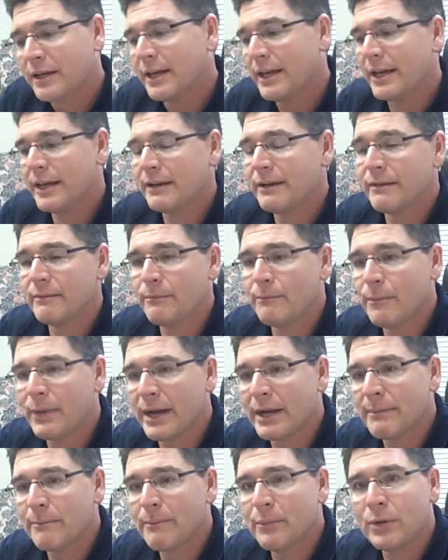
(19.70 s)
And
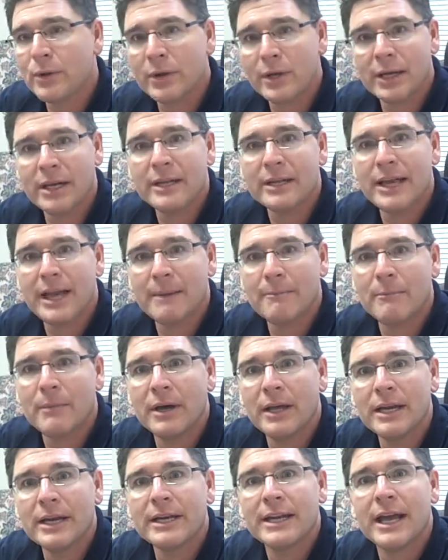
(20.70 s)
by putting that
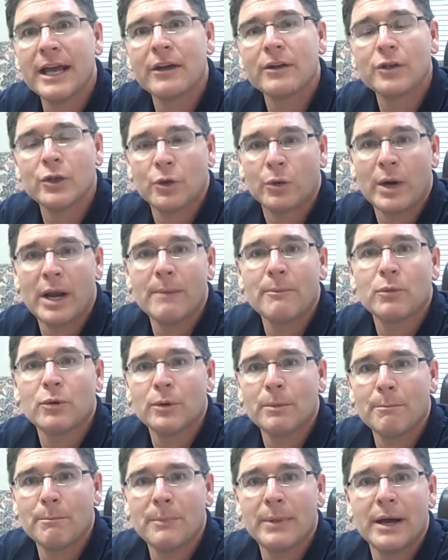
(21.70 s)
money down, you're able
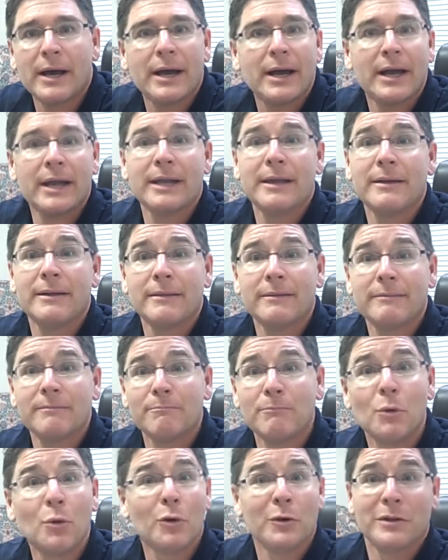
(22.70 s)
to buy
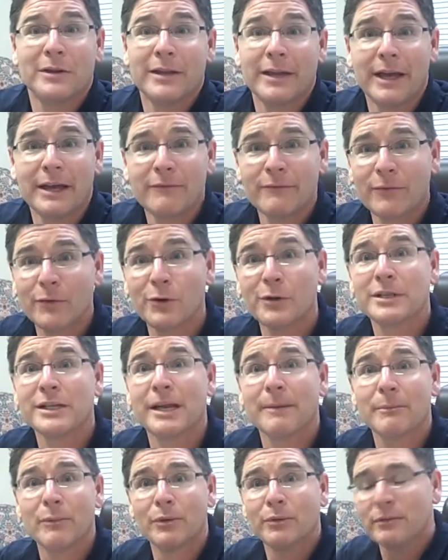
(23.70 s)
more than that. For
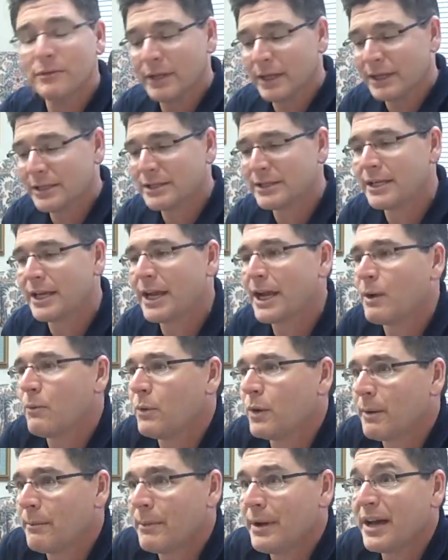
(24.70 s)
example, let's say I
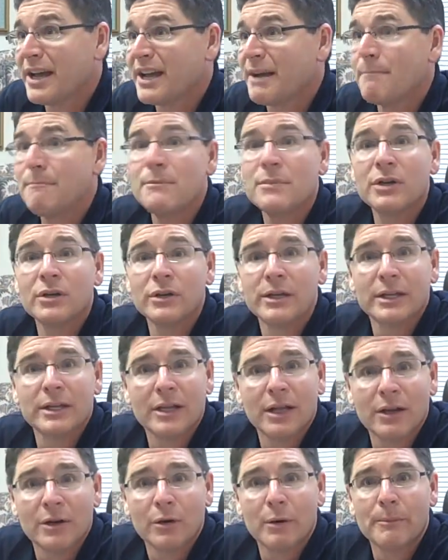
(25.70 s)
want to buy $1 million
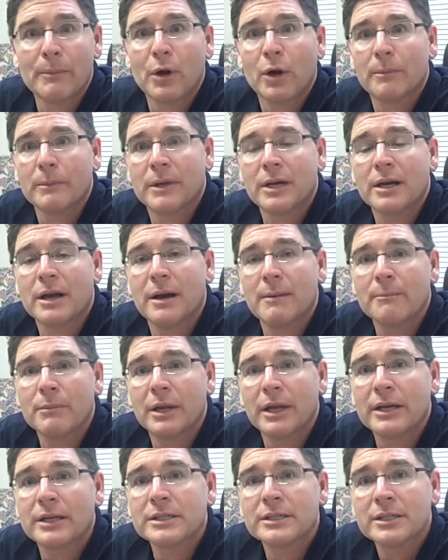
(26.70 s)
apartment
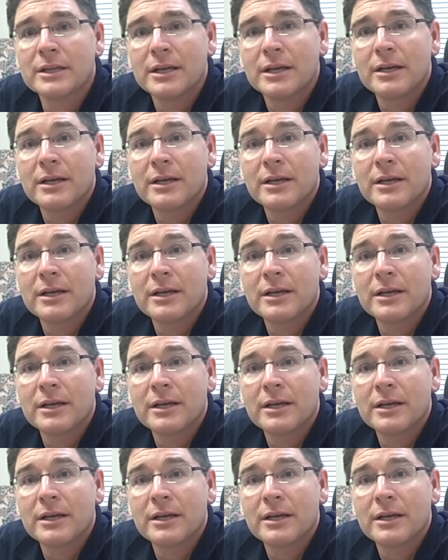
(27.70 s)
complex.